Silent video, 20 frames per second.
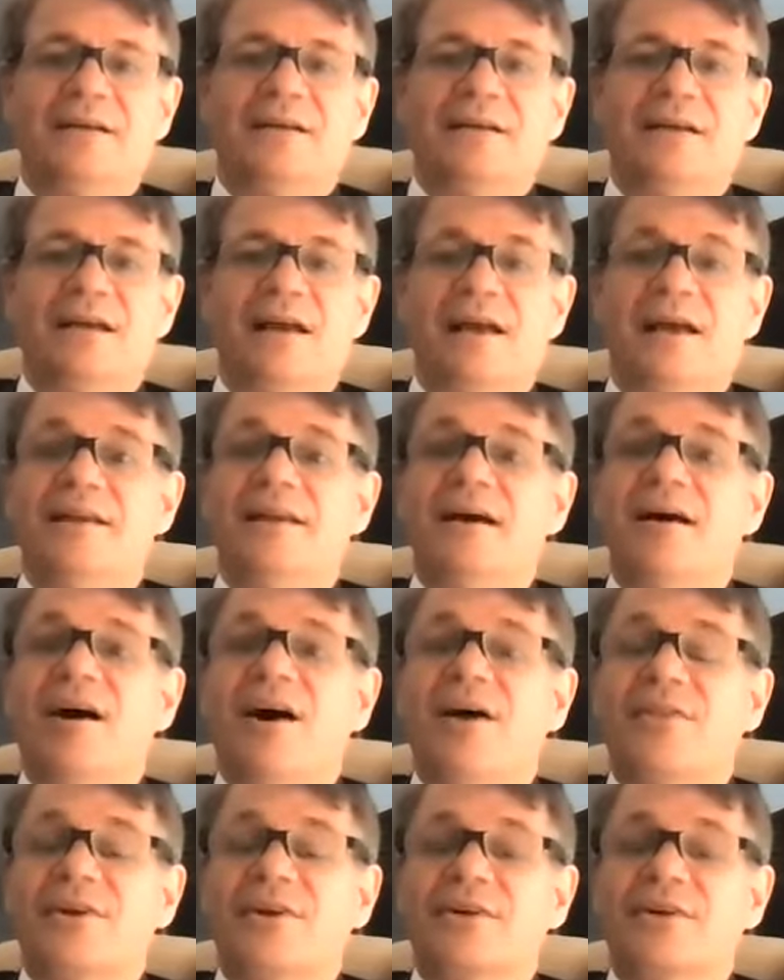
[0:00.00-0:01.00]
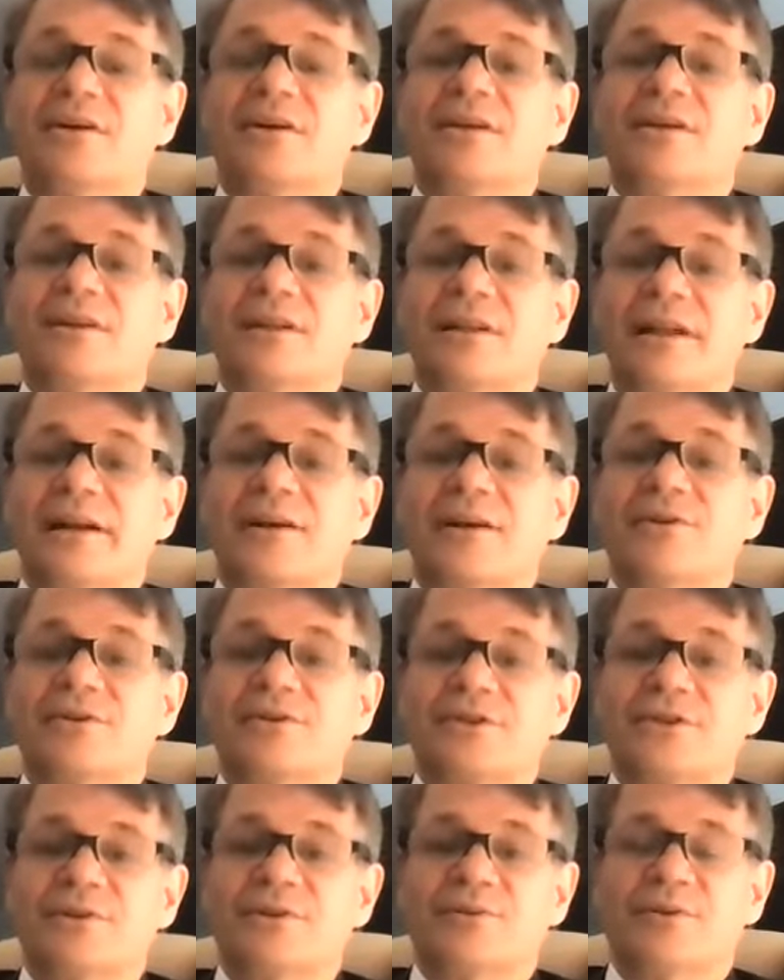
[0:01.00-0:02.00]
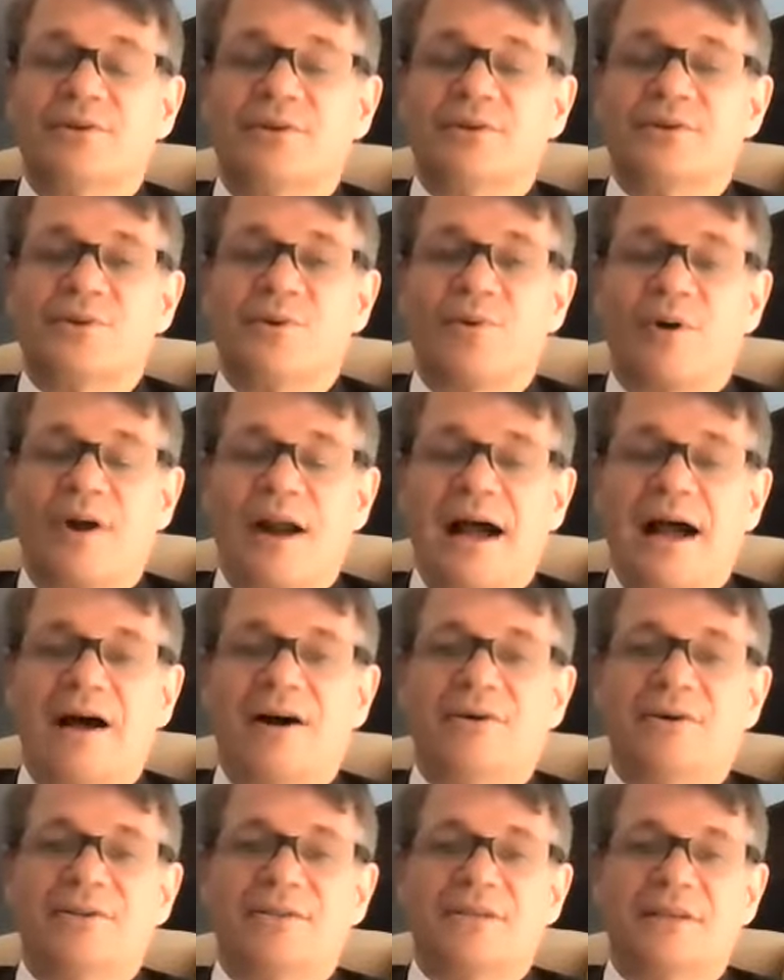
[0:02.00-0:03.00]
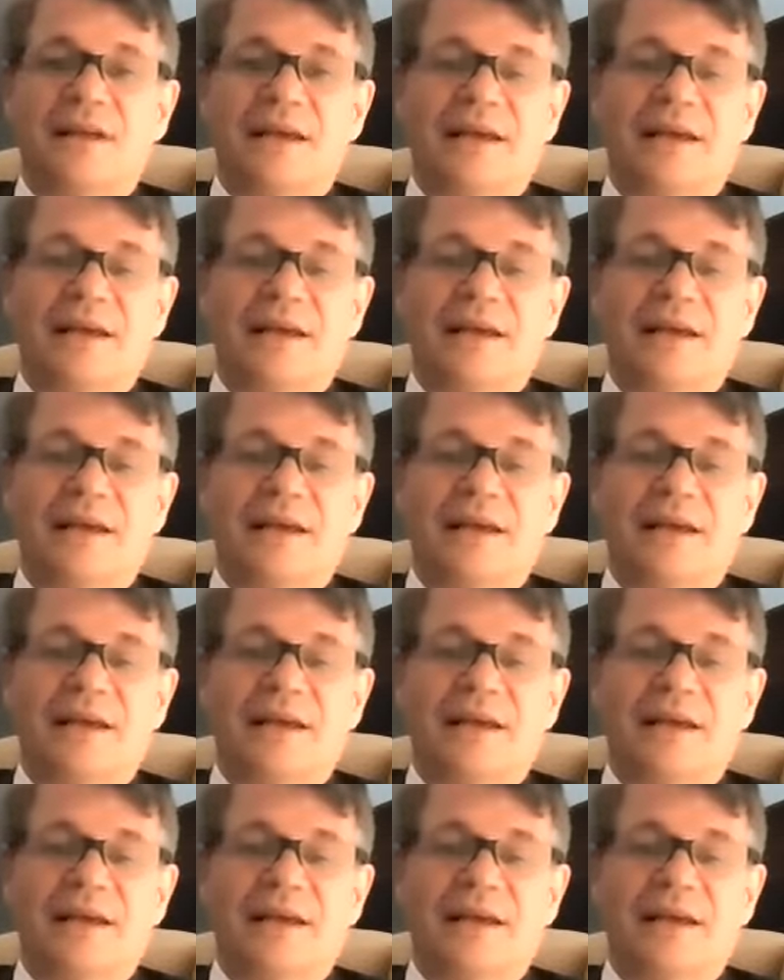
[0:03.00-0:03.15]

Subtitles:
and other clinical students who are out